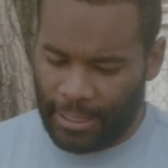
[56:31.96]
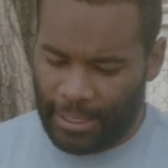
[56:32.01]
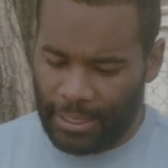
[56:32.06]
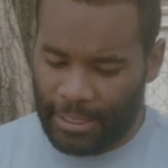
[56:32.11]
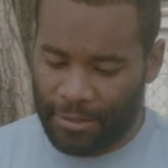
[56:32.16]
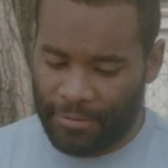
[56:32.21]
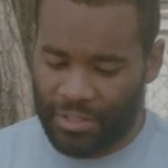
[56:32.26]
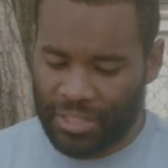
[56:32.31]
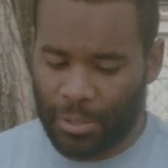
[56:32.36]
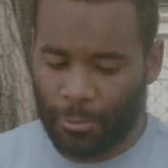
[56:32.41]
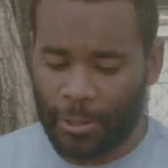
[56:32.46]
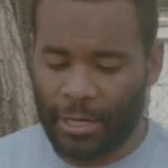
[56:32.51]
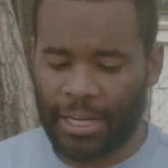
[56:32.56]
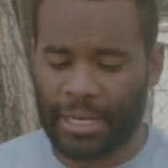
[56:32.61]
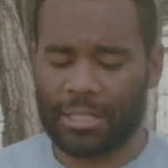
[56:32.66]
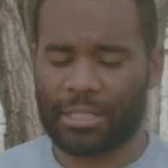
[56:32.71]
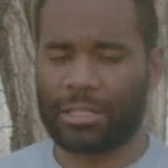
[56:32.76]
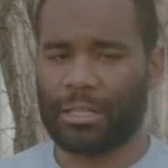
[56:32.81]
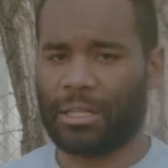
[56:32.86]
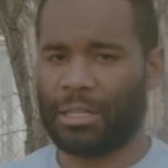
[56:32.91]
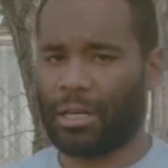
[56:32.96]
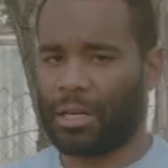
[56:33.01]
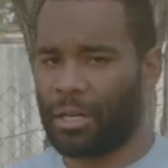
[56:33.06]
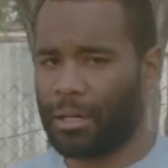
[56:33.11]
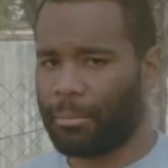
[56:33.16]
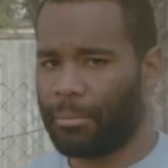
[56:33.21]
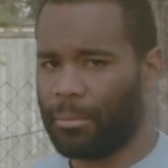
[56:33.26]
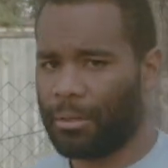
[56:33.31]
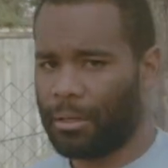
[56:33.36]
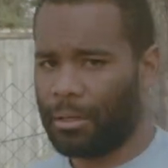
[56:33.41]
And if someone has to
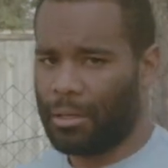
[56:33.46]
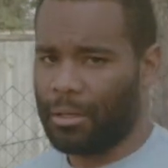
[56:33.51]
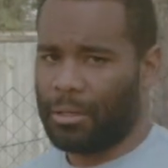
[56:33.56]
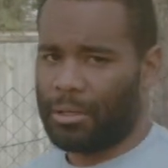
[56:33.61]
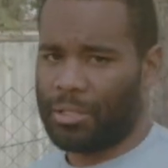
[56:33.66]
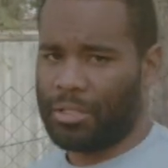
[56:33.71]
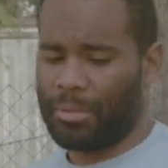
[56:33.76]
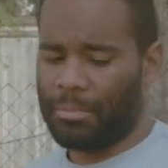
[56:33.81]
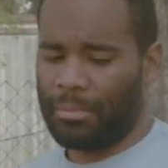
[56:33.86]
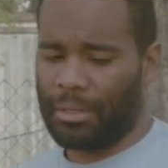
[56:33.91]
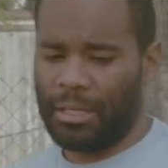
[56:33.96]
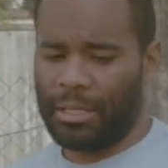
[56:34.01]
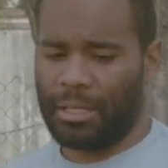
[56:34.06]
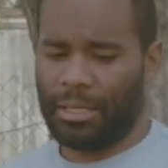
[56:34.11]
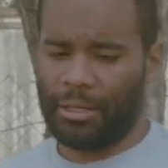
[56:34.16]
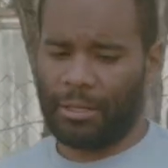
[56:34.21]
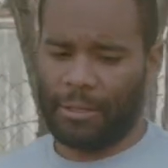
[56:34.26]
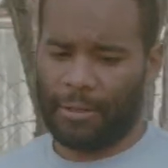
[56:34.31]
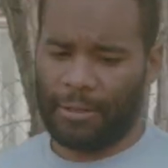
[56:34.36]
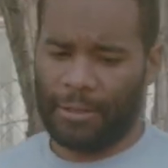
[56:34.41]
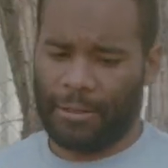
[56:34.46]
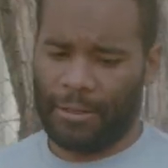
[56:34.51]
come to me